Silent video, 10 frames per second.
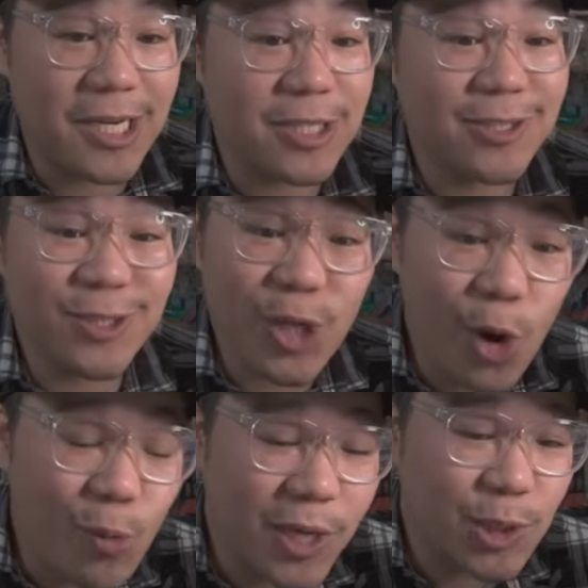is
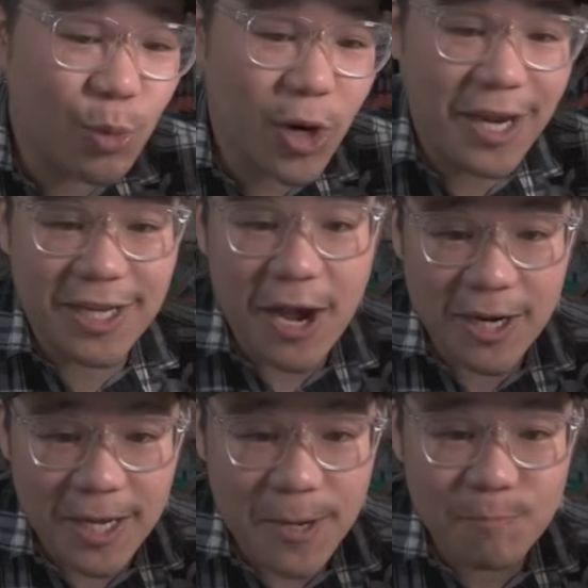so much more
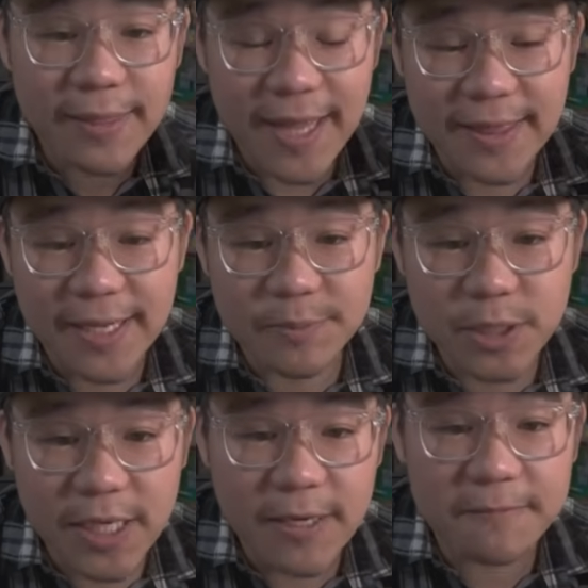iconic than the
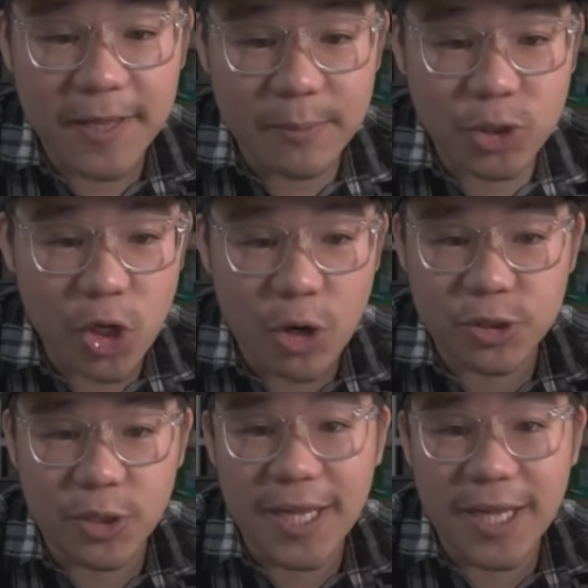Obsidian Flames Charizard,